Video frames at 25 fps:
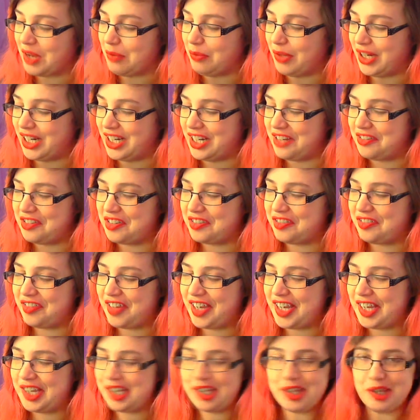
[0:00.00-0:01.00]
But never
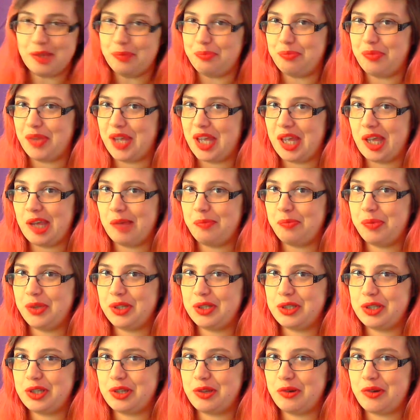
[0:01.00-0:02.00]
fear, the
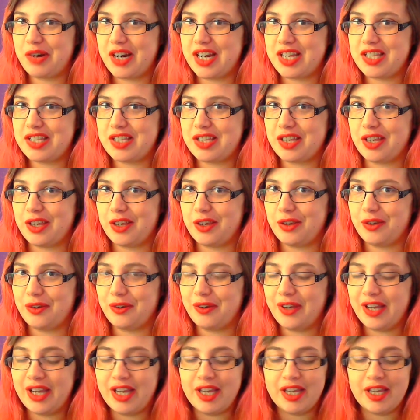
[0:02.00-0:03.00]
people to the
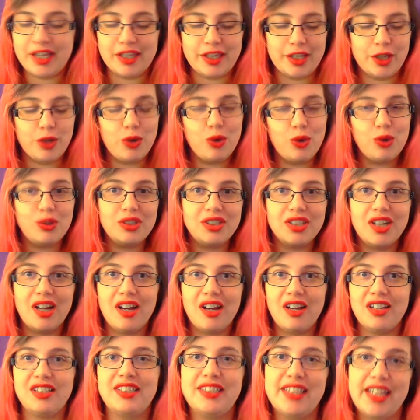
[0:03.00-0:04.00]
rescue. The old
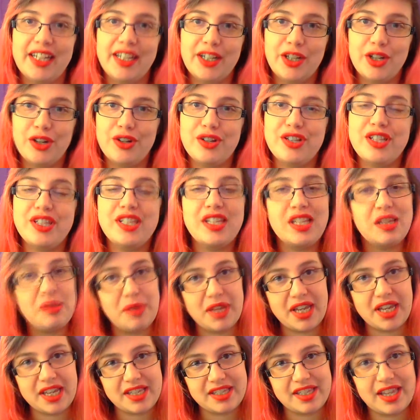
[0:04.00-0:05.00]
Art Deco
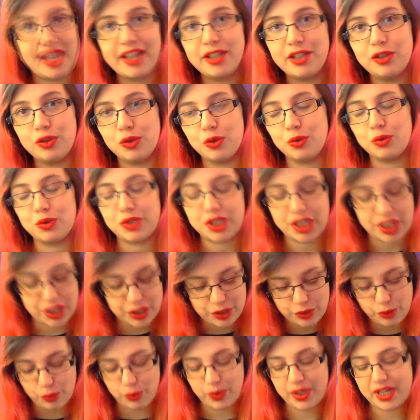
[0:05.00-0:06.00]
CBS
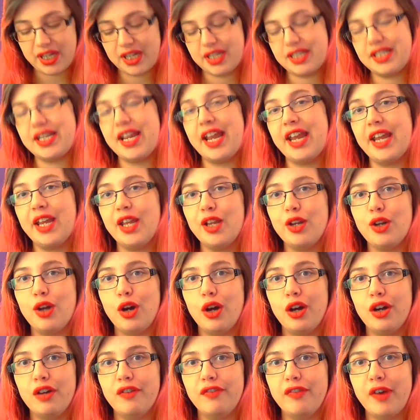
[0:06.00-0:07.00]
headquarters were taken
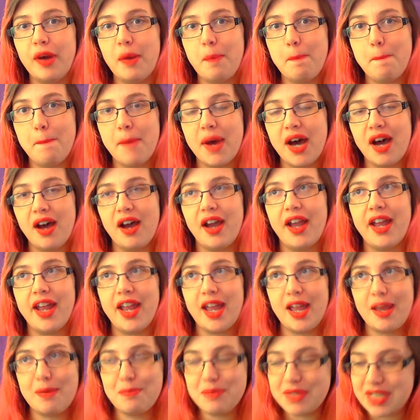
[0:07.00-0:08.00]
over by
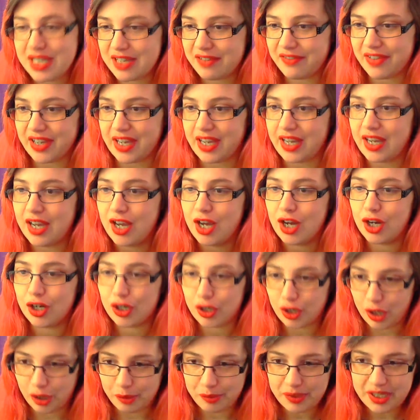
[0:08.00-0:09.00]
MTV,
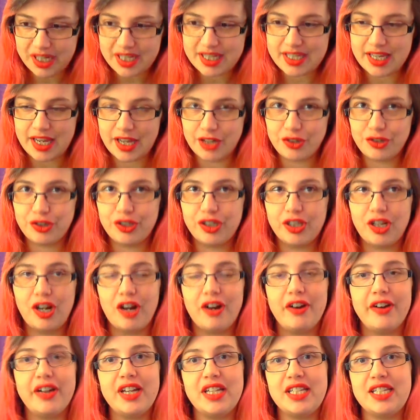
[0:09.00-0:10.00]
Comedy Central,
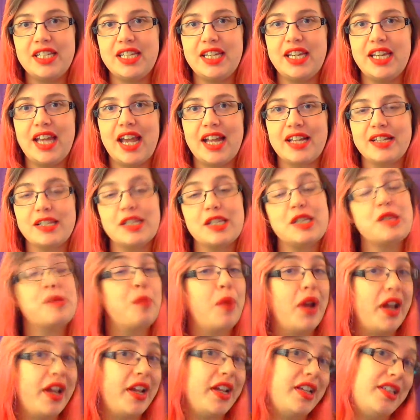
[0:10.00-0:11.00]
BET, and
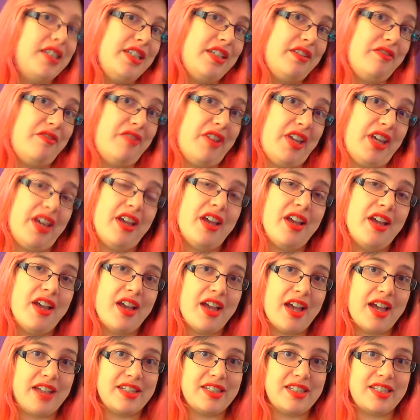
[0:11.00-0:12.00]
Spike TV
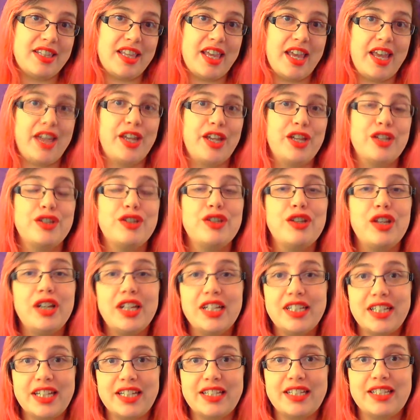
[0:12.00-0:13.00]
as they
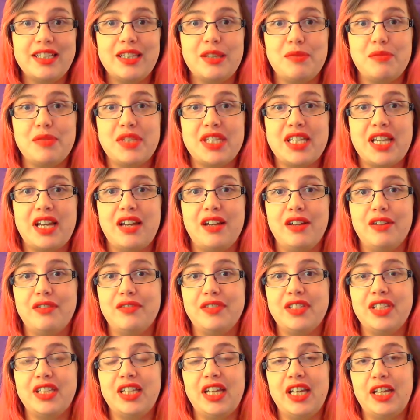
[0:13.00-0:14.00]
consolidated
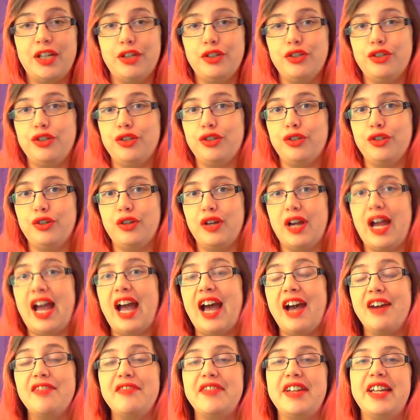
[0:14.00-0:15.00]
themselves into
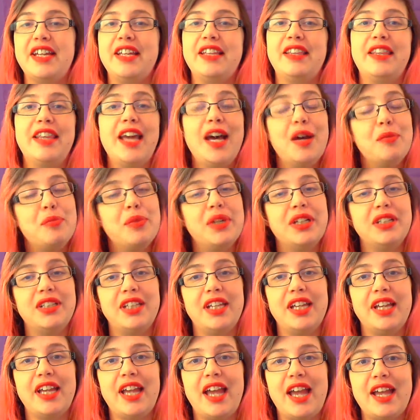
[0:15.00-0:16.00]
having that
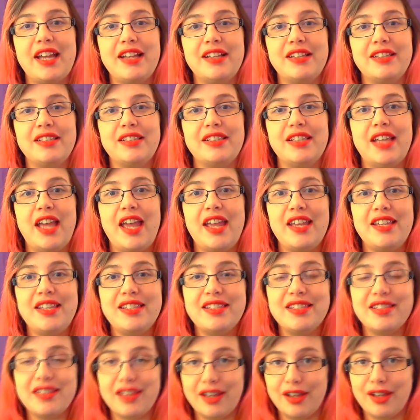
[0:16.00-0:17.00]
building as a
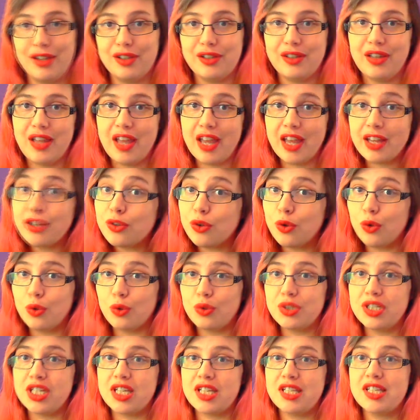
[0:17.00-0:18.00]
single
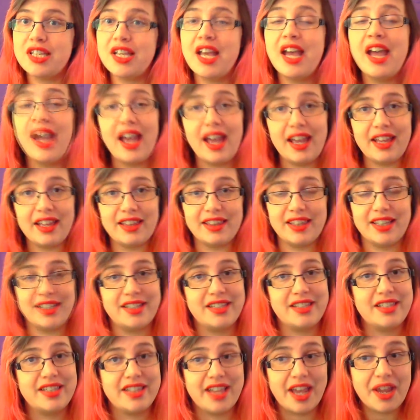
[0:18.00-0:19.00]
headquarters and
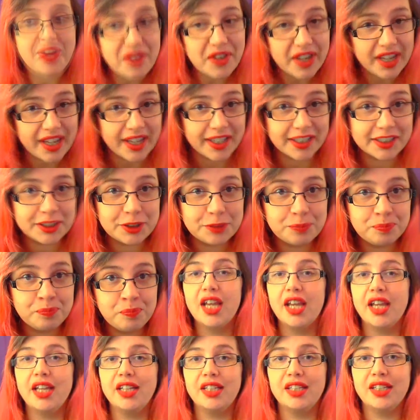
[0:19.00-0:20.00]
thus saving it.
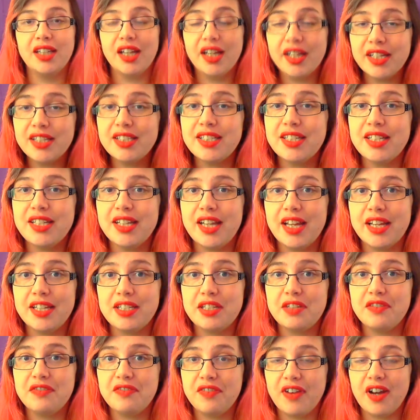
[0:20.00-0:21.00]
In
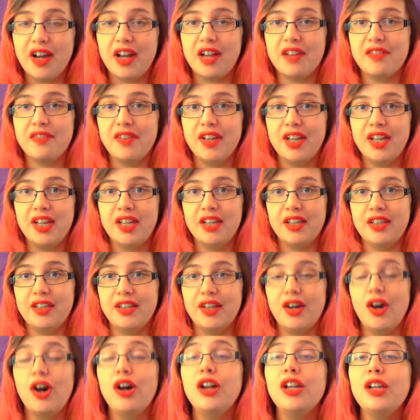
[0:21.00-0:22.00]
1985,
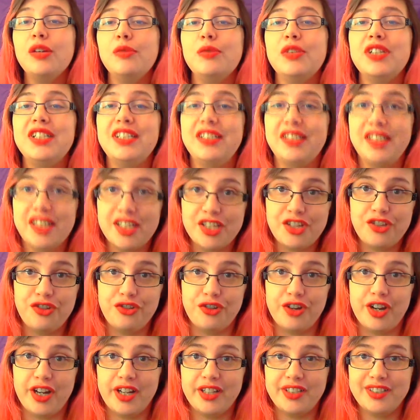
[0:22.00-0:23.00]
the Hollywood
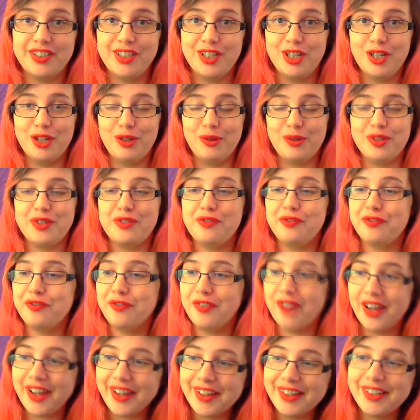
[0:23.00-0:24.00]
District was
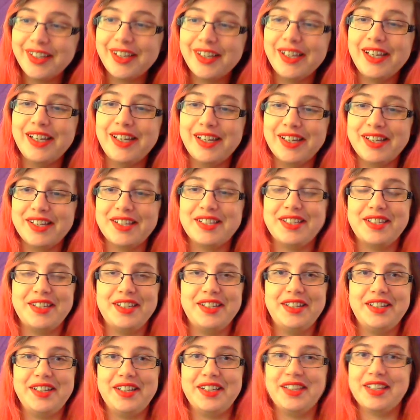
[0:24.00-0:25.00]
finally
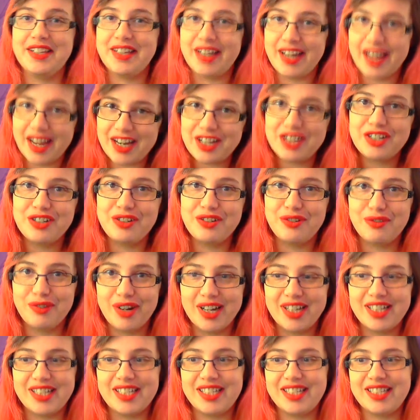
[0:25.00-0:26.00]
listed in the National
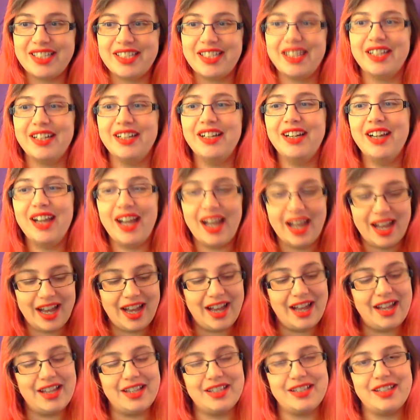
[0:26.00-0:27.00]
Register
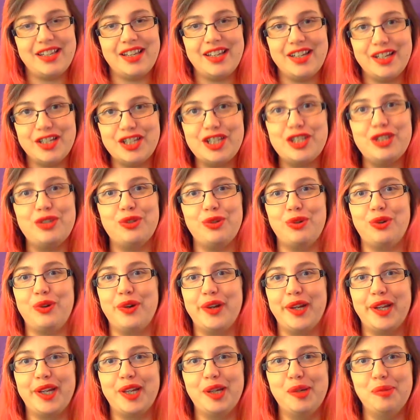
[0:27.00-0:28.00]
as an
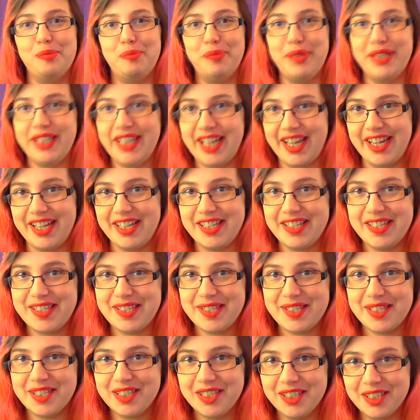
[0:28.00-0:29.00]
historic
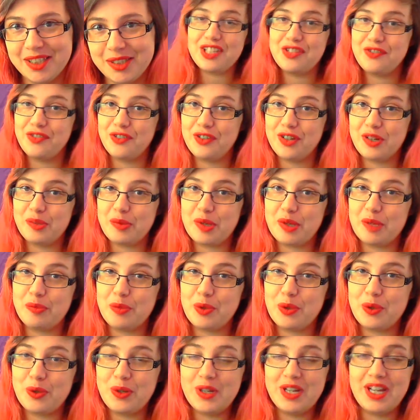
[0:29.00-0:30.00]
place. Fast forward
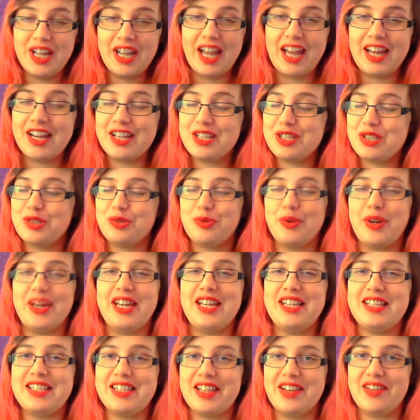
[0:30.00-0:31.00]
a bit more, and it's
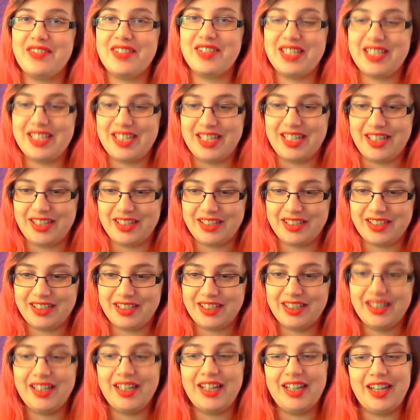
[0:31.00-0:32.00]

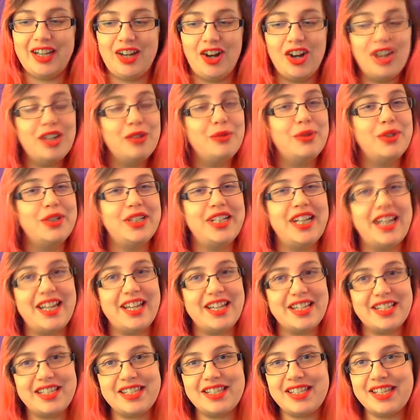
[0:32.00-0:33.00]
2017.
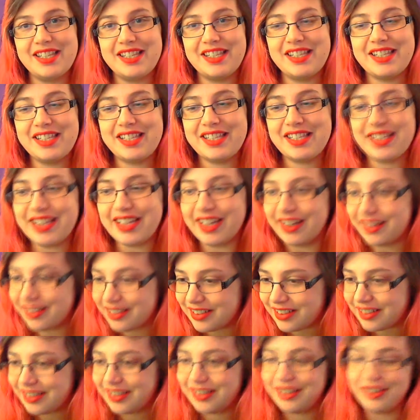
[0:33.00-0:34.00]
Hollywood is
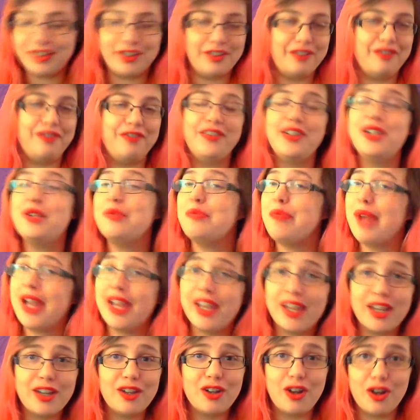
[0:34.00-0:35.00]
still the
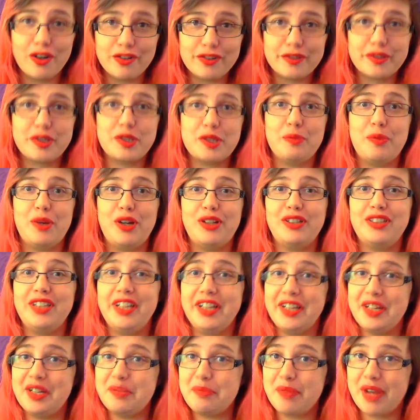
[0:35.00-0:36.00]
filmmaking hotspot
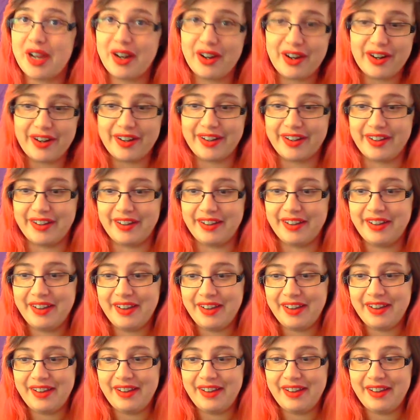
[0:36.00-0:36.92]
in America.